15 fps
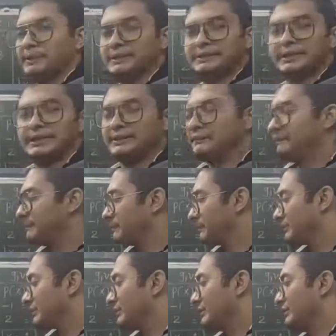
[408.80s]
repeated,
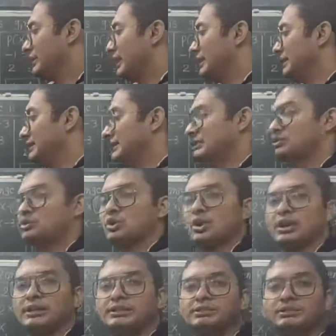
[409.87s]
then it is
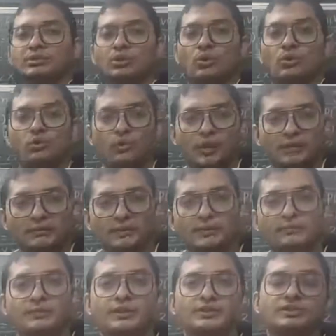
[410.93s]
called
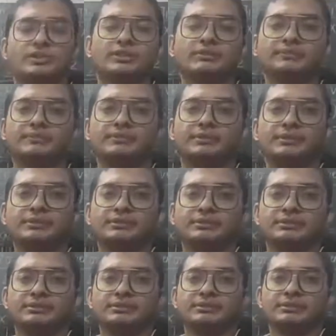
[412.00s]
one-one function.
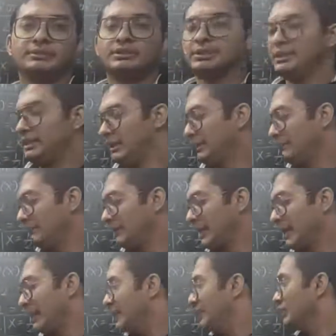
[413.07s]

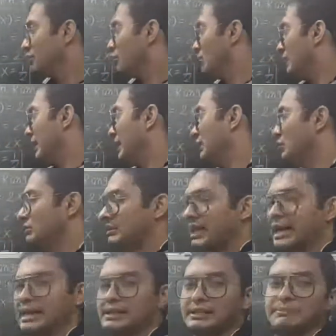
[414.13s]
If any two values
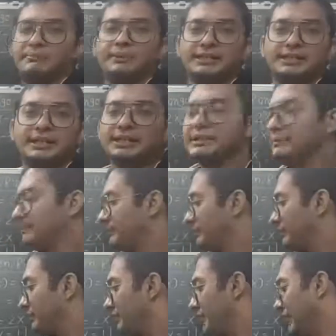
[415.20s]
are
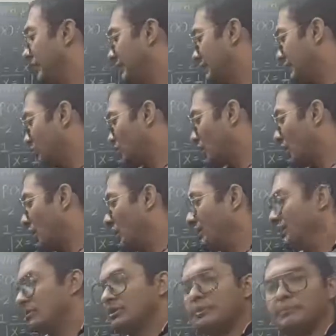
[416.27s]
repeated, then it is
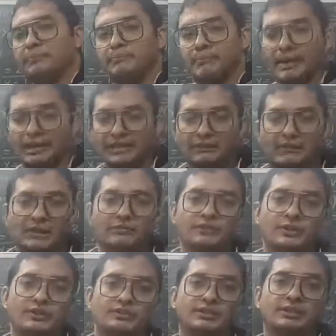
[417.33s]
called many-one
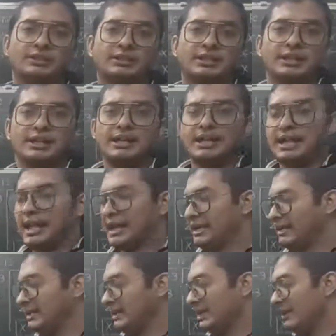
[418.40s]
function.
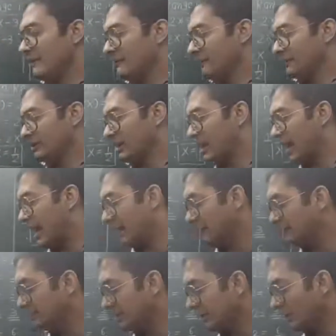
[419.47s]
And if the
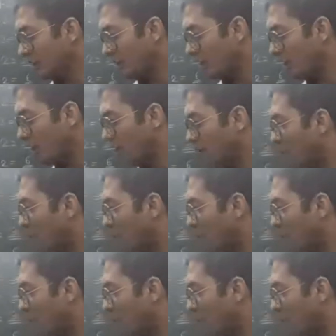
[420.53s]
answer of